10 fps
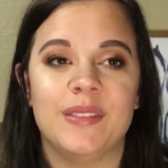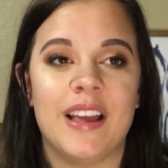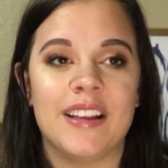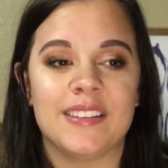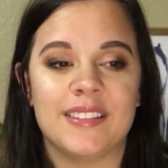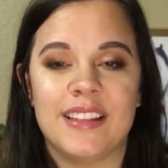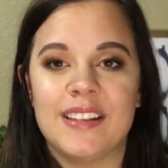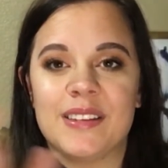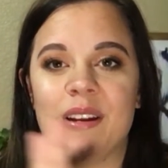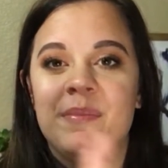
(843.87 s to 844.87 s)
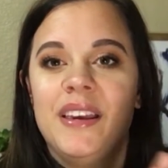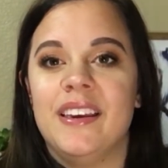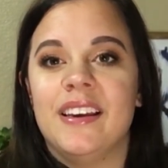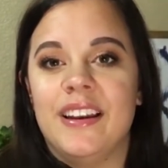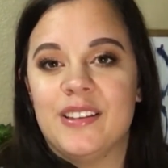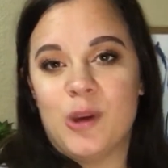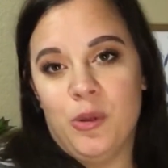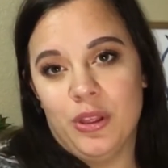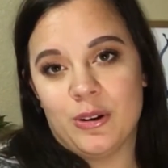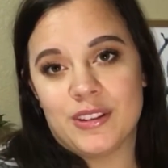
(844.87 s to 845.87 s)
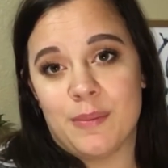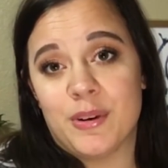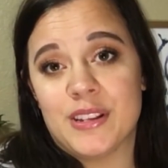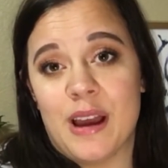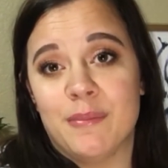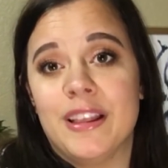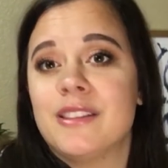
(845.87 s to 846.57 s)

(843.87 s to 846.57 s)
That's gonna be in its own little separate time.